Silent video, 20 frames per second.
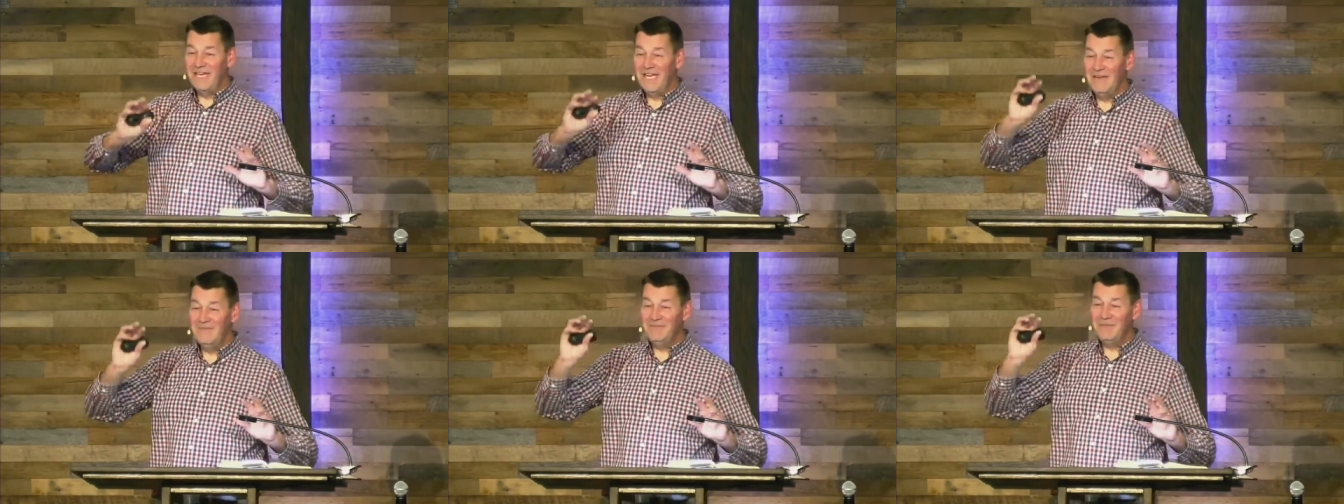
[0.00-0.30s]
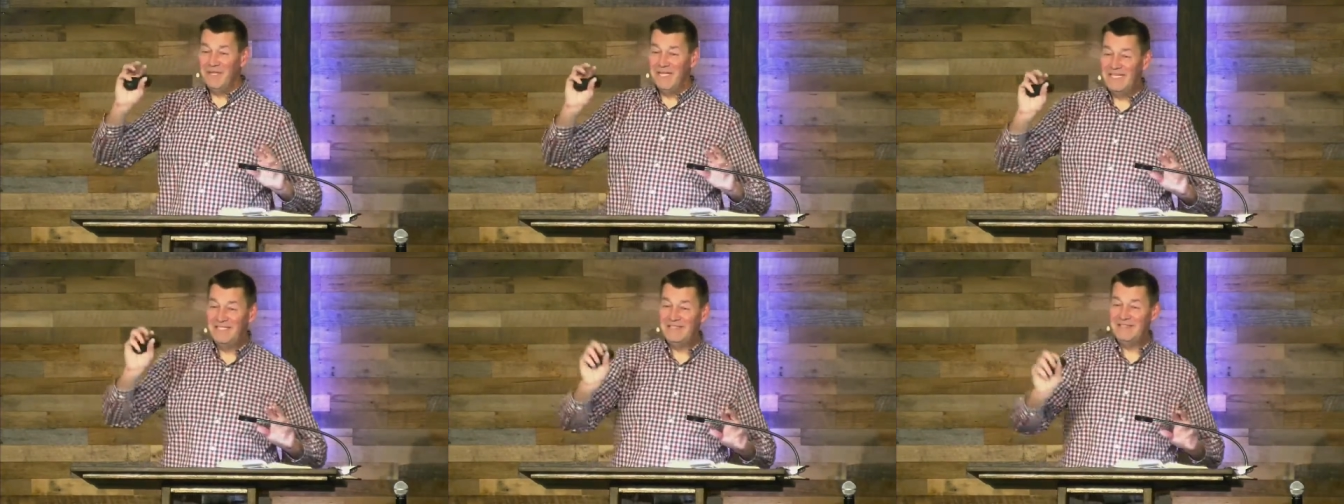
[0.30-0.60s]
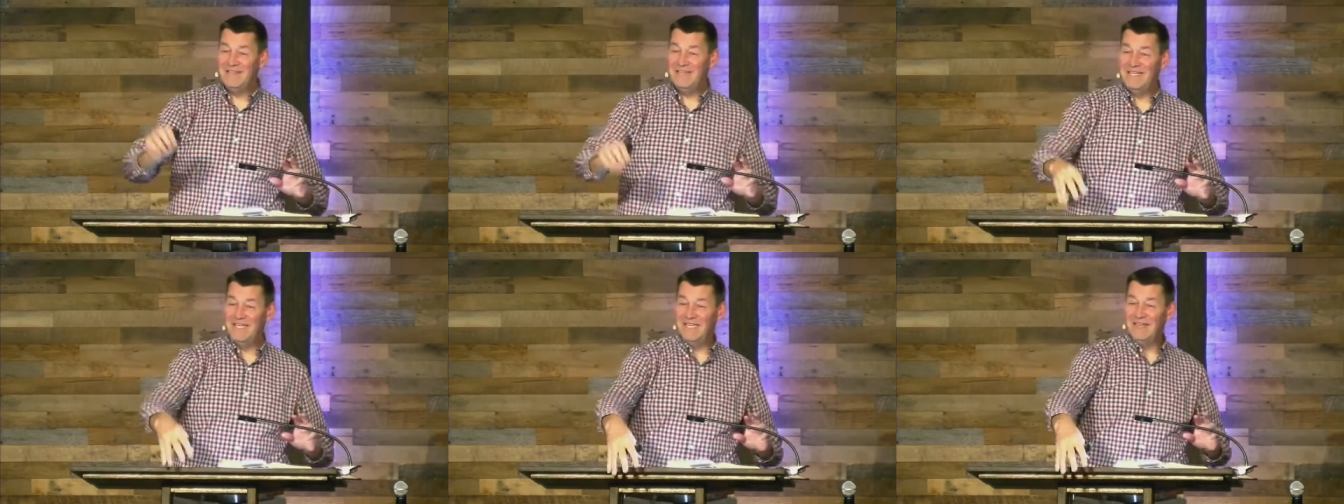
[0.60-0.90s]
and placed
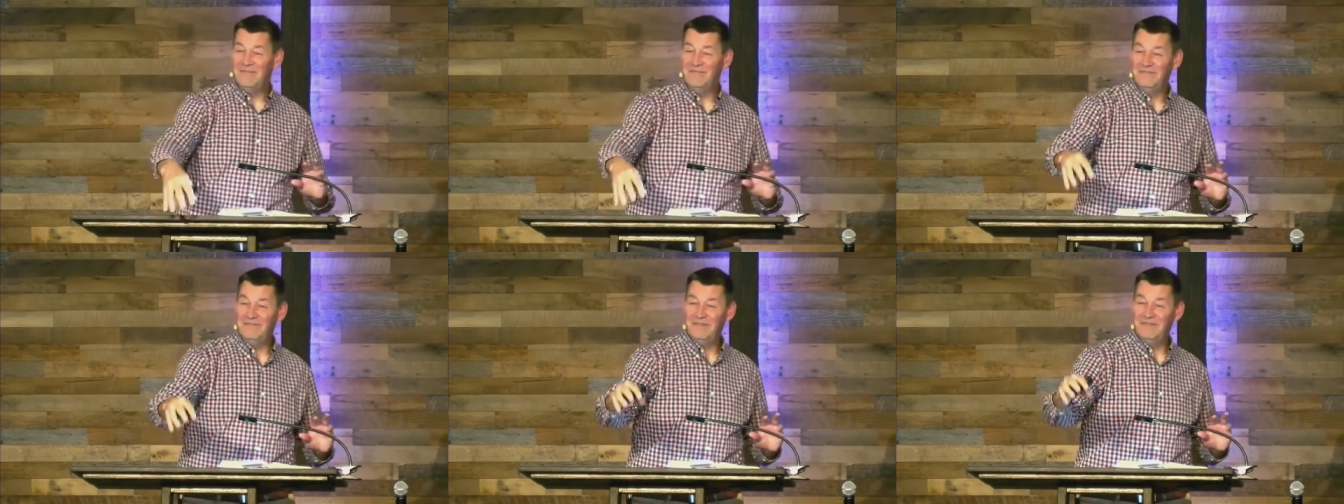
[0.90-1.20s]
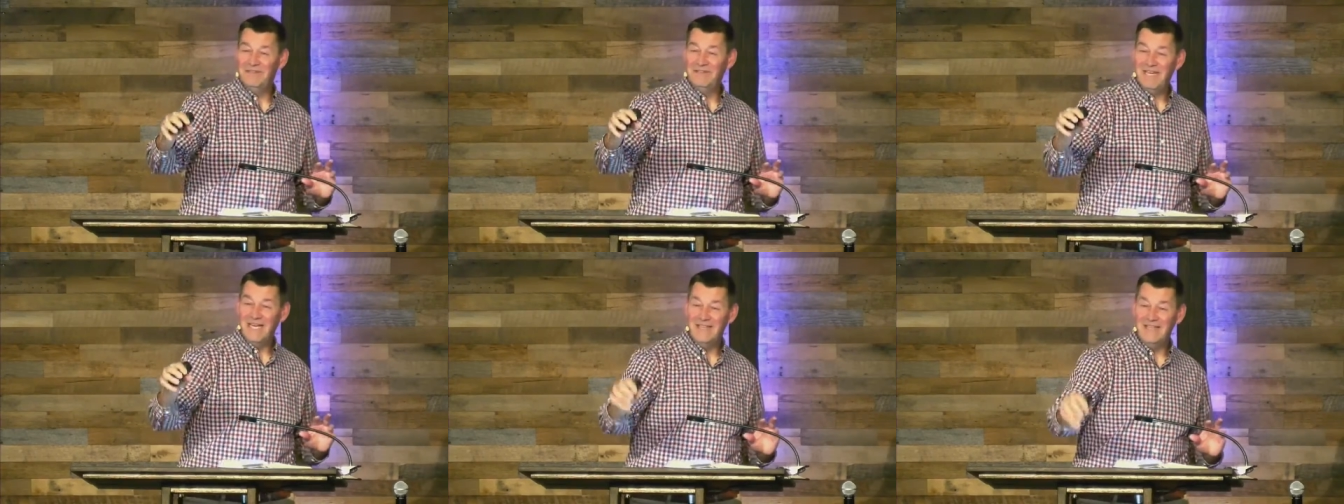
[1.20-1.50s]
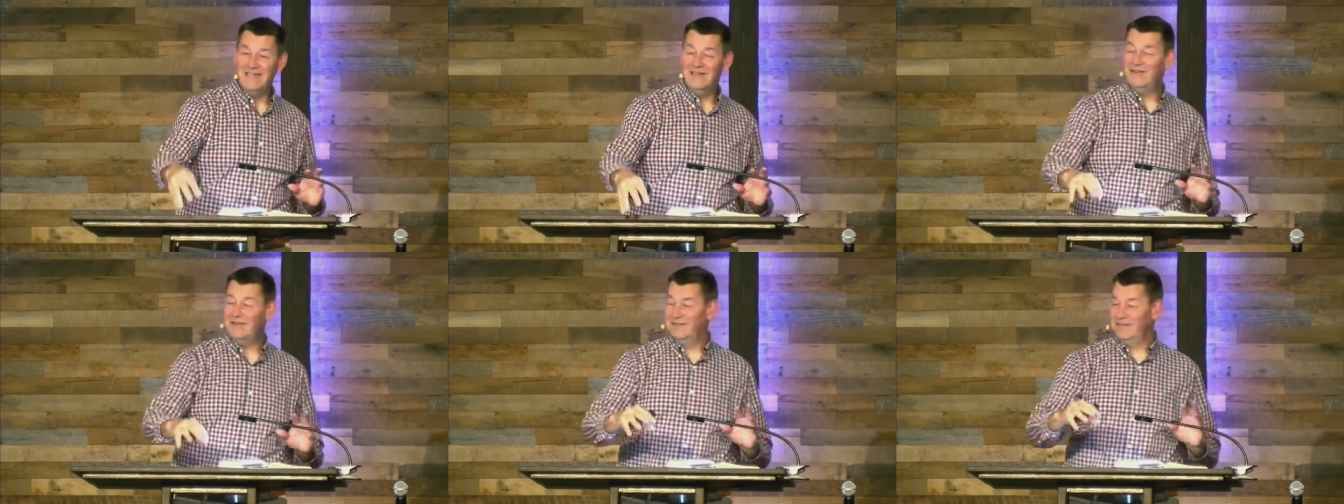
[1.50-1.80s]
the gift at
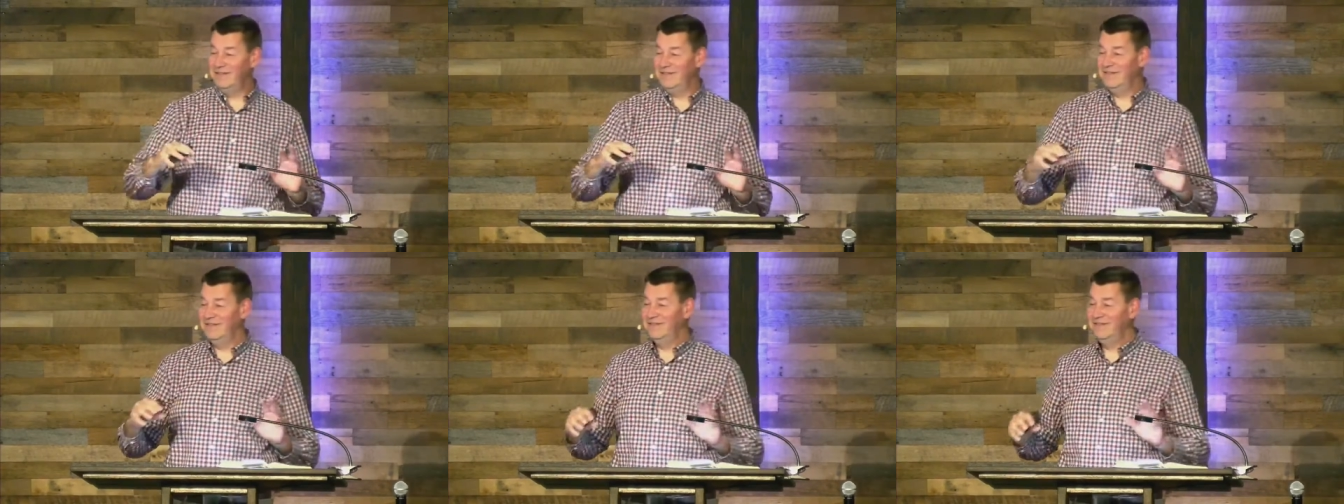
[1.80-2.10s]
the altar.